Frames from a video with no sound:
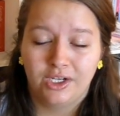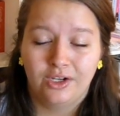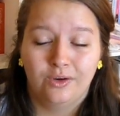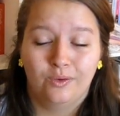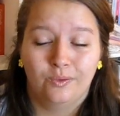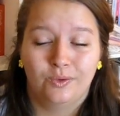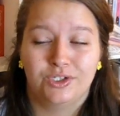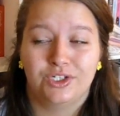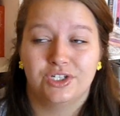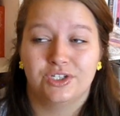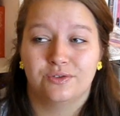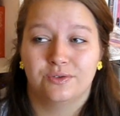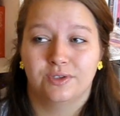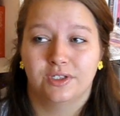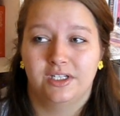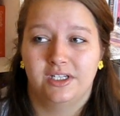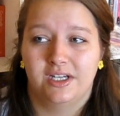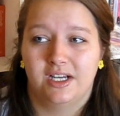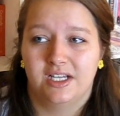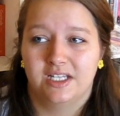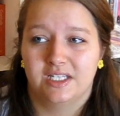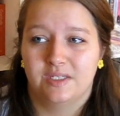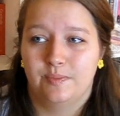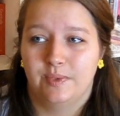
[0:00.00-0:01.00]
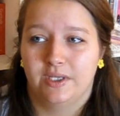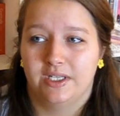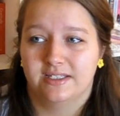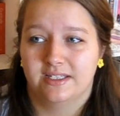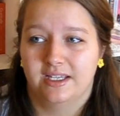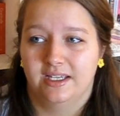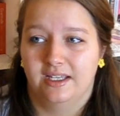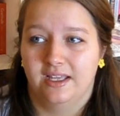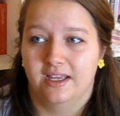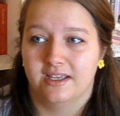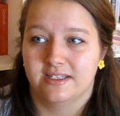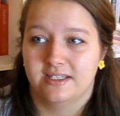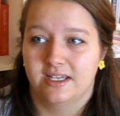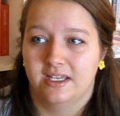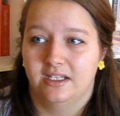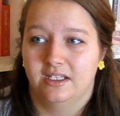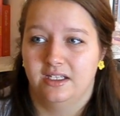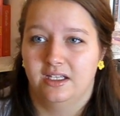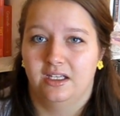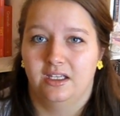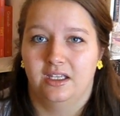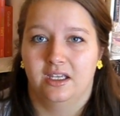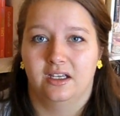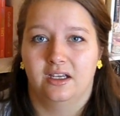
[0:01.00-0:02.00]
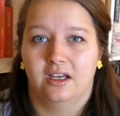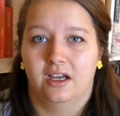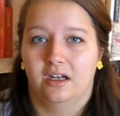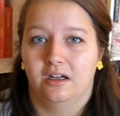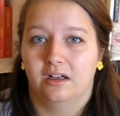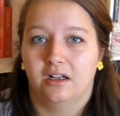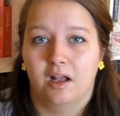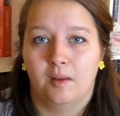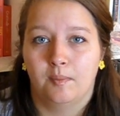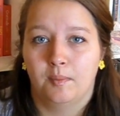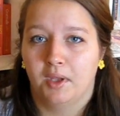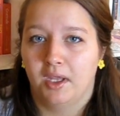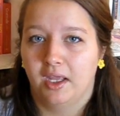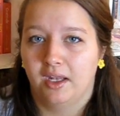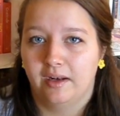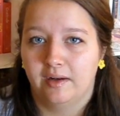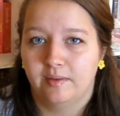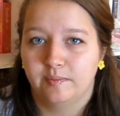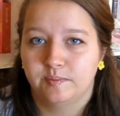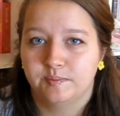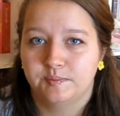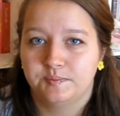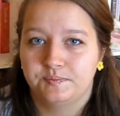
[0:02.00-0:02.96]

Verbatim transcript: which is really nice because like I said it can get kind of complicated.